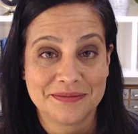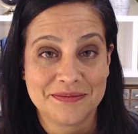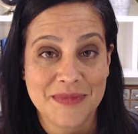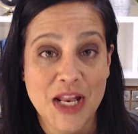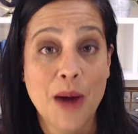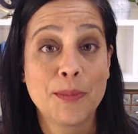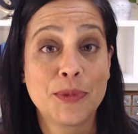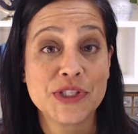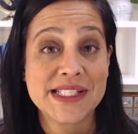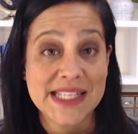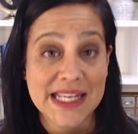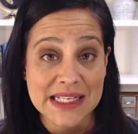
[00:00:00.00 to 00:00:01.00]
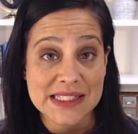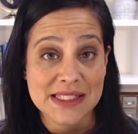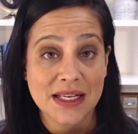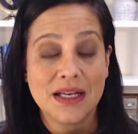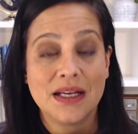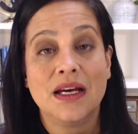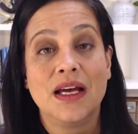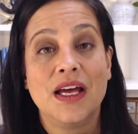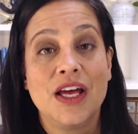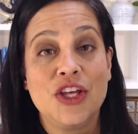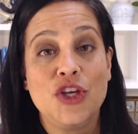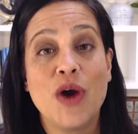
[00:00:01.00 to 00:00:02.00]
Number six,
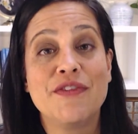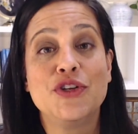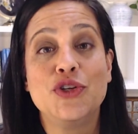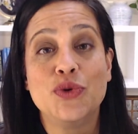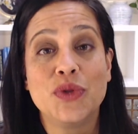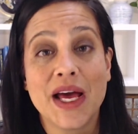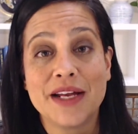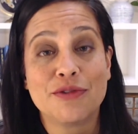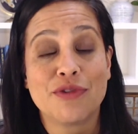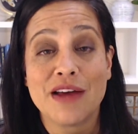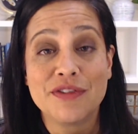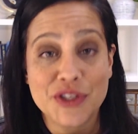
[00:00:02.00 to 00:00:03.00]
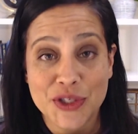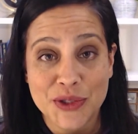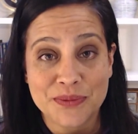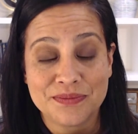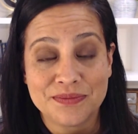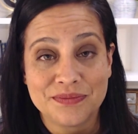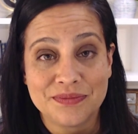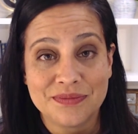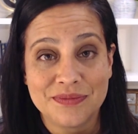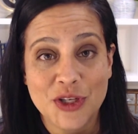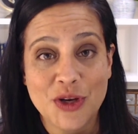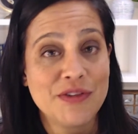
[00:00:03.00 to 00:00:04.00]
you have a new line of revenue.
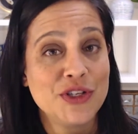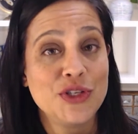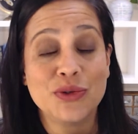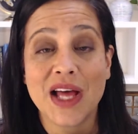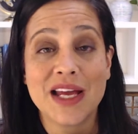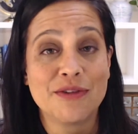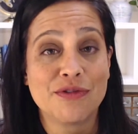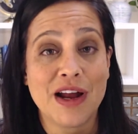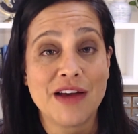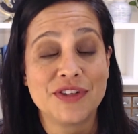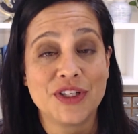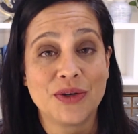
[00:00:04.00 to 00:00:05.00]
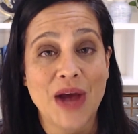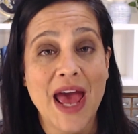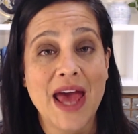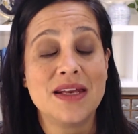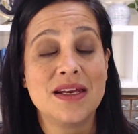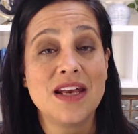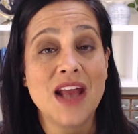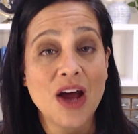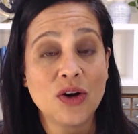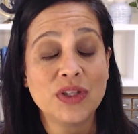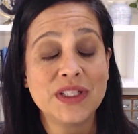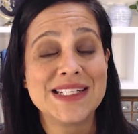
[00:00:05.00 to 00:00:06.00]
You have a new line of revenue. And not
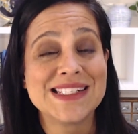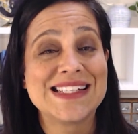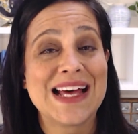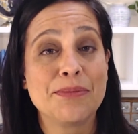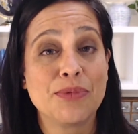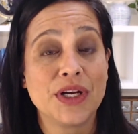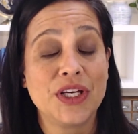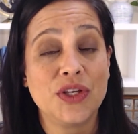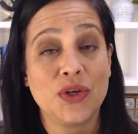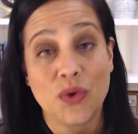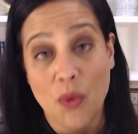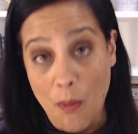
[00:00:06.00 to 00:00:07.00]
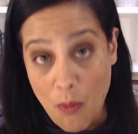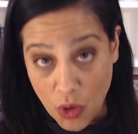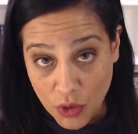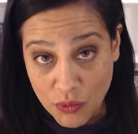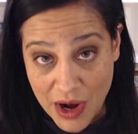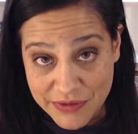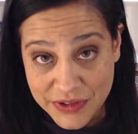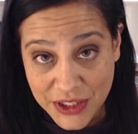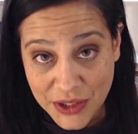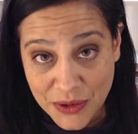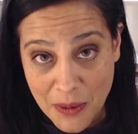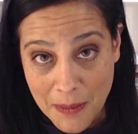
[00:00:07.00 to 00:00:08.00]
only does that bring you more
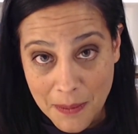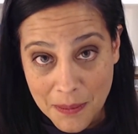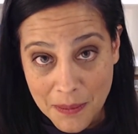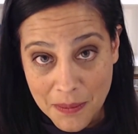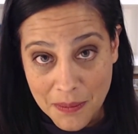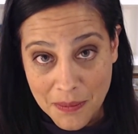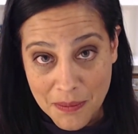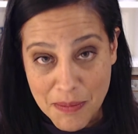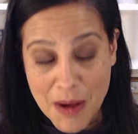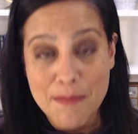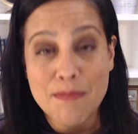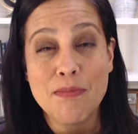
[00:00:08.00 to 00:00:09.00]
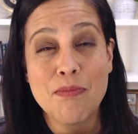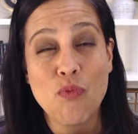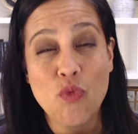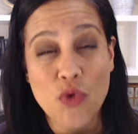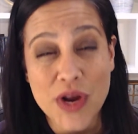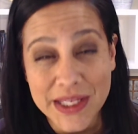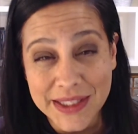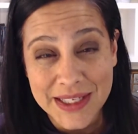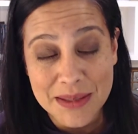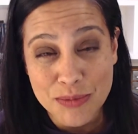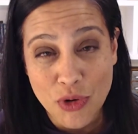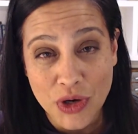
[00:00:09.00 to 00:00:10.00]
revenue, but really
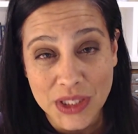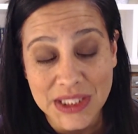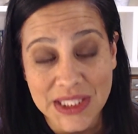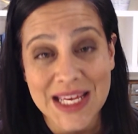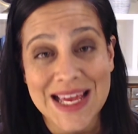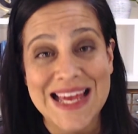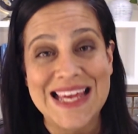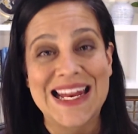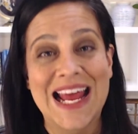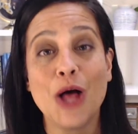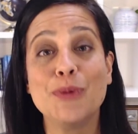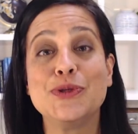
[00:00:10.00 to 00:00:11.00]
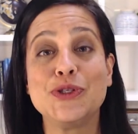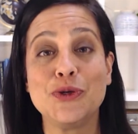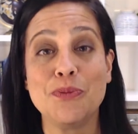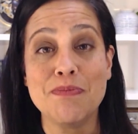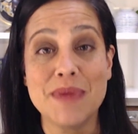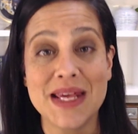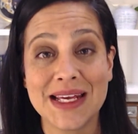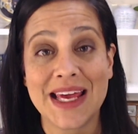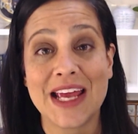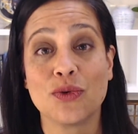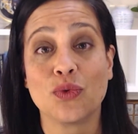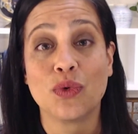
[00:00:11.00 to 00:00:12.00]
importantly, it helps you
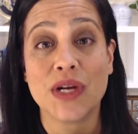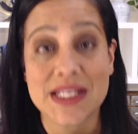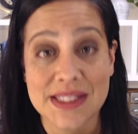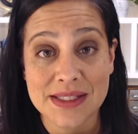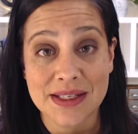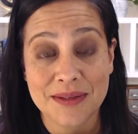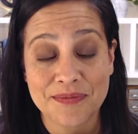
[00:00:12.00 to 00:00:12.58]
mitigate risk.